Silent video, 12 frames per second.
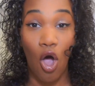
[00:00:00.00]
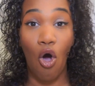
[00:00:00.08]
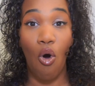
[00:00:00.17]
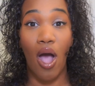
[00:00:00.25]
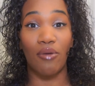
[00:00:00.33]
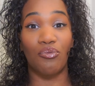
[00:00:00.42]

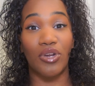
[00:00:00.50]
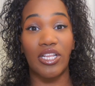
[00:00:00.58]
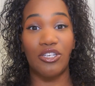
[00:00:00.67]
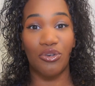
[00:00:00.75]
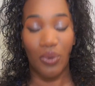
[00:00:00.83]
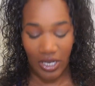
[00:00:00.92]
Oh, I
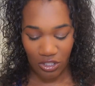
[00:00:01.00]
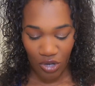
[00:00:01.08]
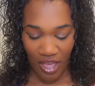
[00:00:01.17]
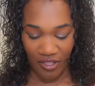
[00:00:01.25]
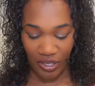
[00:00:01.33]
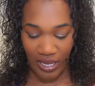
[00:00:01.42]
really do want to
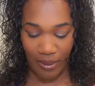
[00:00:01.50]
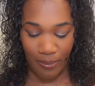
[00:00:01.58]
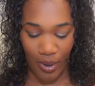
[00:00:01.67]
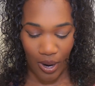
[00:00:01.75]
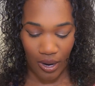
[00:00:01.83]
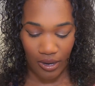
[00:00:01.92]
try the lip
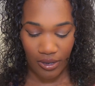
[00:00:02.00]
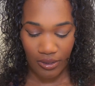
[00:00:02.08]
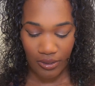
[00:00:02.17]
bar.